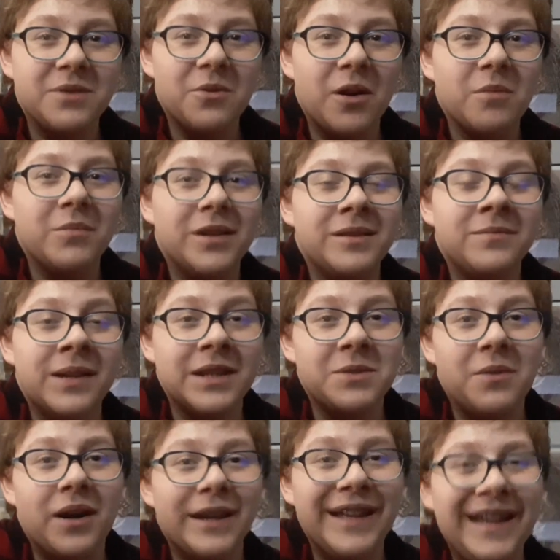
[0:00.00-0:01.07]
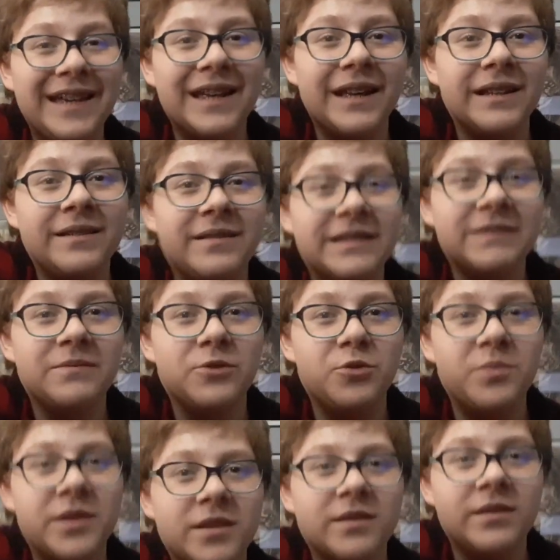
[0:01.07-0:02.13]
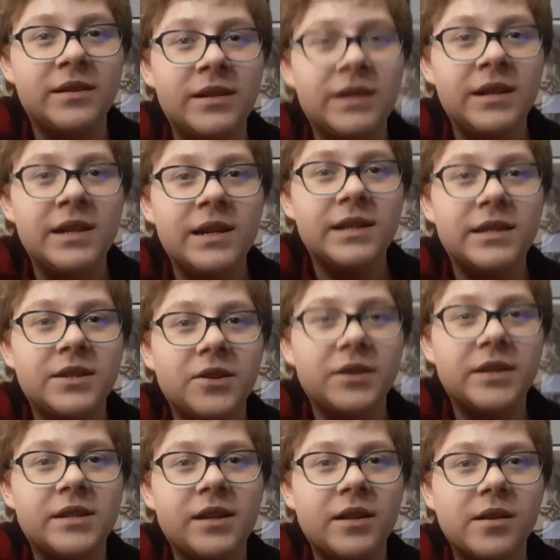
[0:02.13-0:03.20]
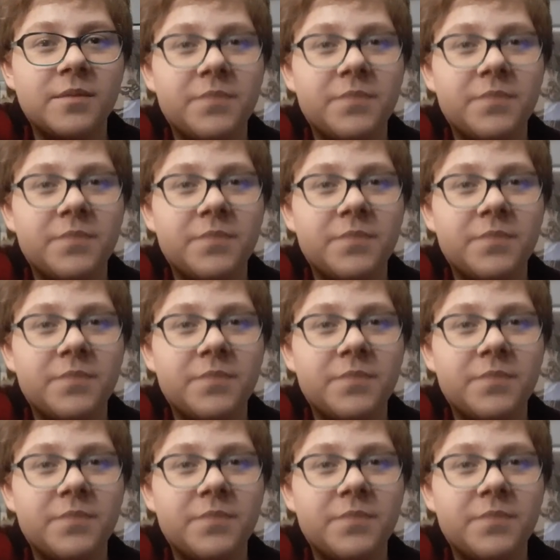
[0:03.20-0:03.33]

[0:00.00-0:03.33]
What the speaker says: wrong button. That's why. Oops. It's still not